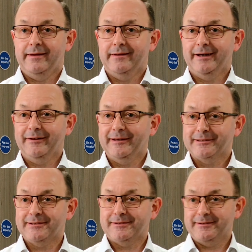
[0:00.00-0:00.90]
Now
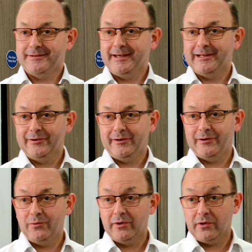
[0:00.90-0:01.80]
let's take a look at
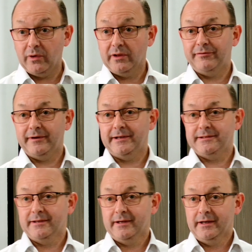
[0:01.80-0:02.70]
what
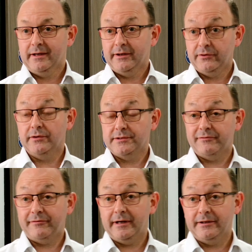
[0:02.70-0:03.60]
qualifies a door as a
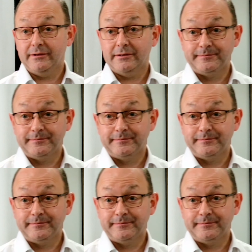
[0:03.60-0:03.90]
fire door.